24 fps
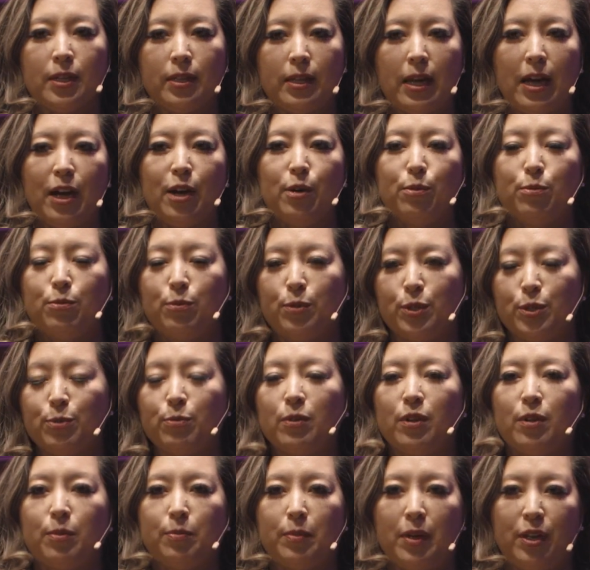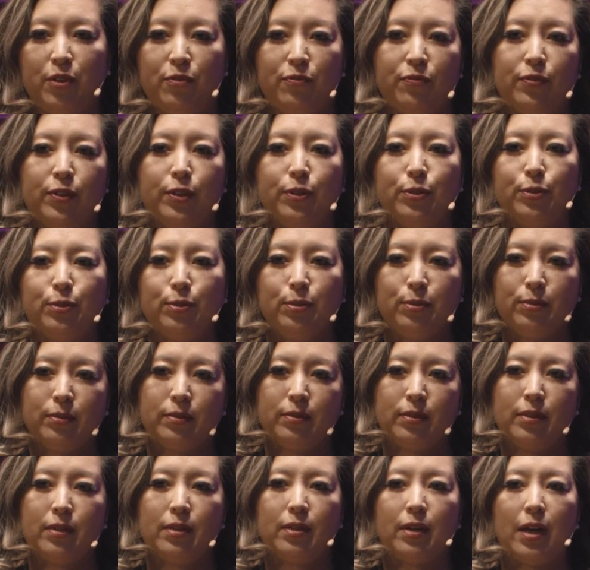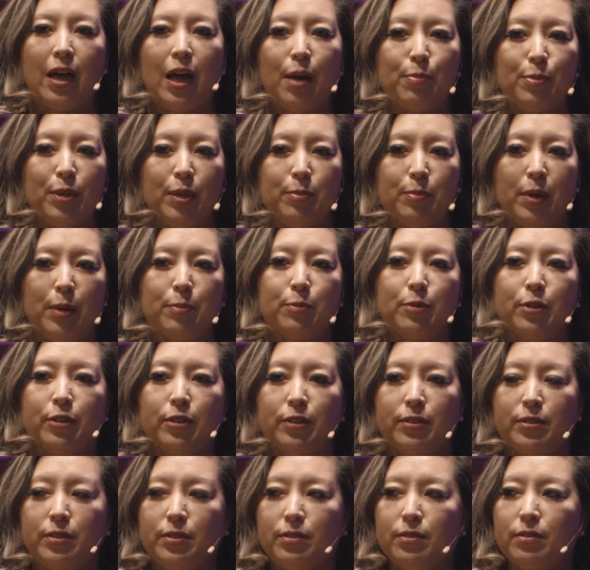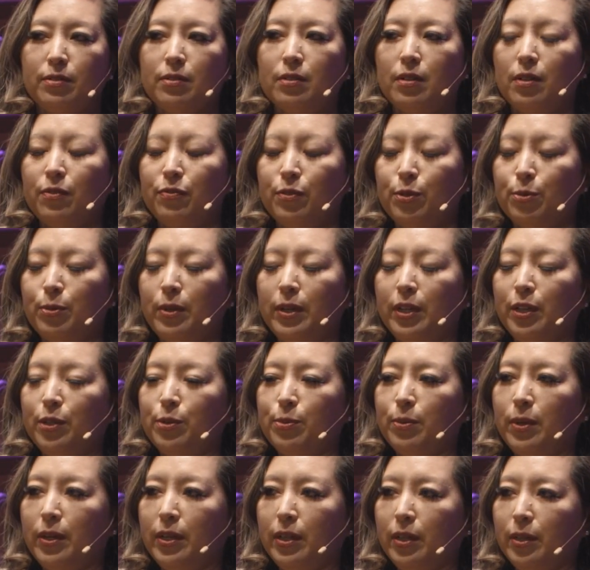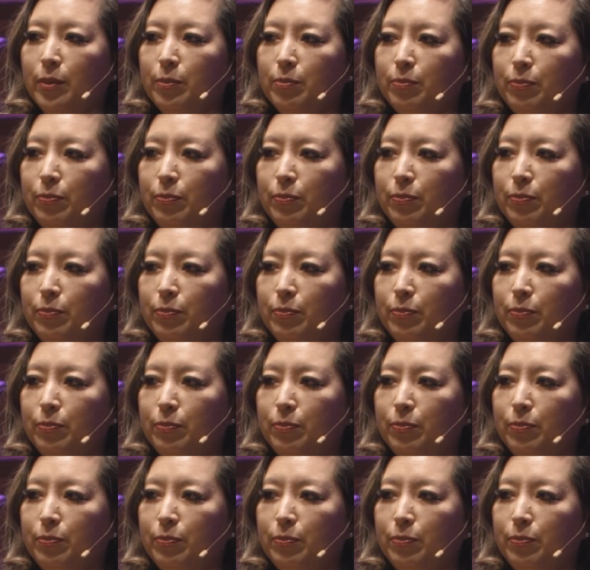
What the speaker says: That was one of my few happy memories of 2020.